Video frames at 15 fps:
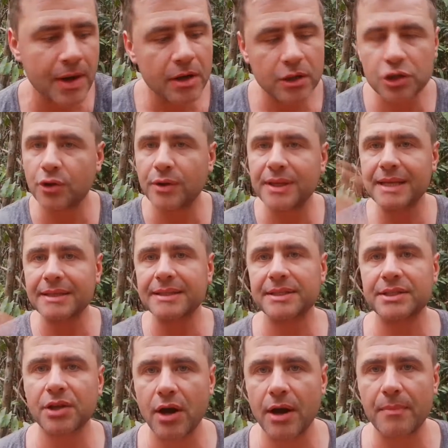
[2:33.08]
During that
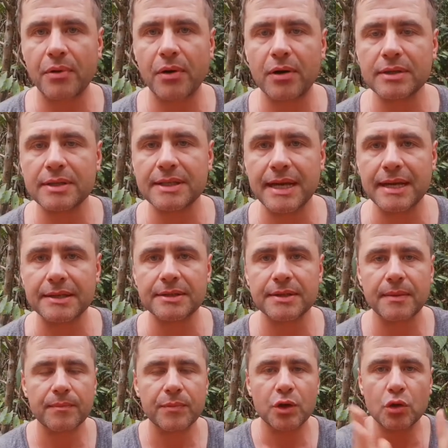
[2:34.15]
entire process,
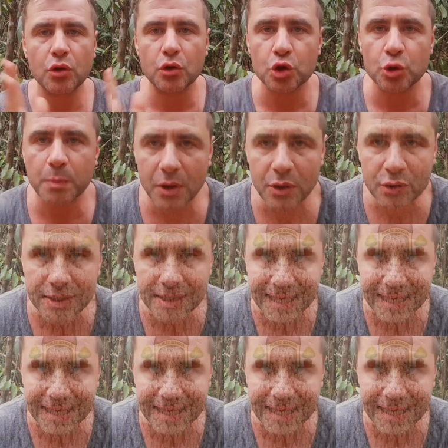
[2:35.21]
you're not supposed to